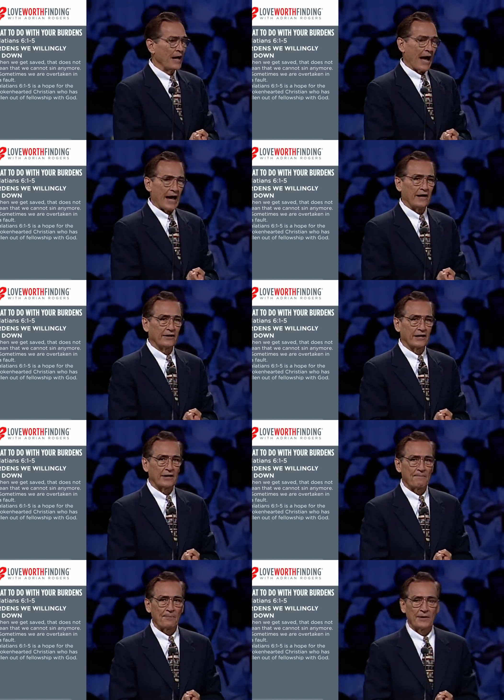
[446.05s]
And
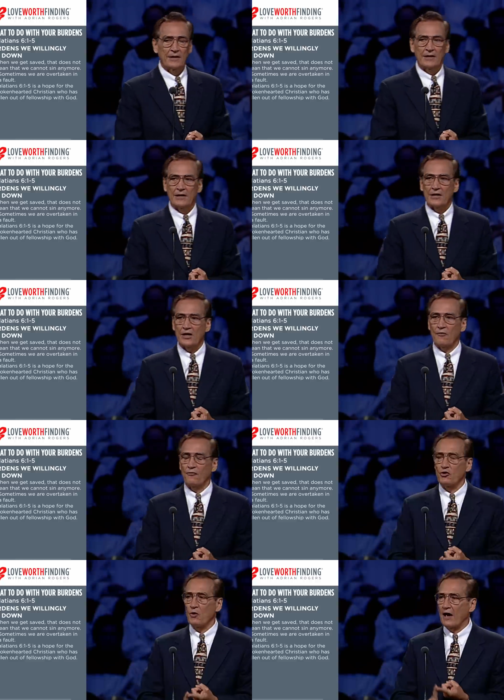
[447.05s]
uh, if
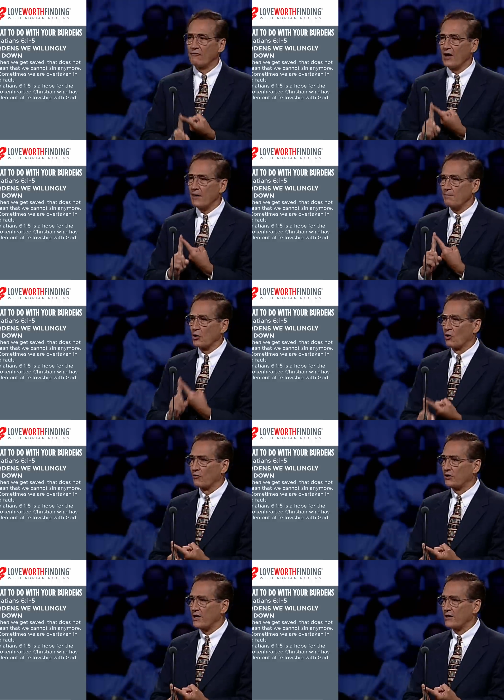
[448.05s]
you have not been
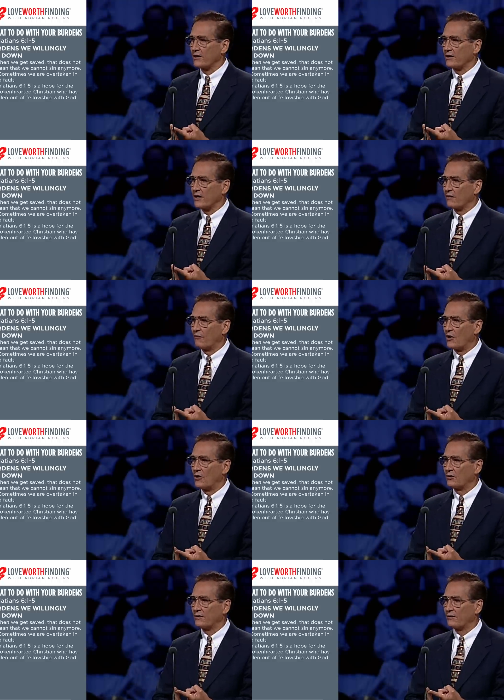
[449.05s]
overtaken in a
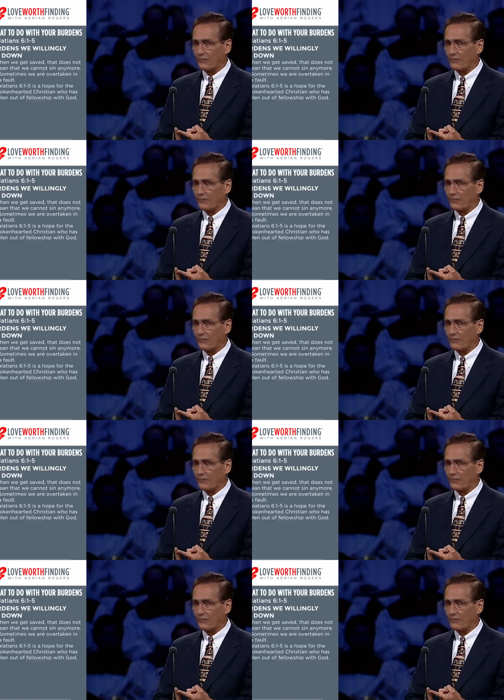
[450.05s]
fault,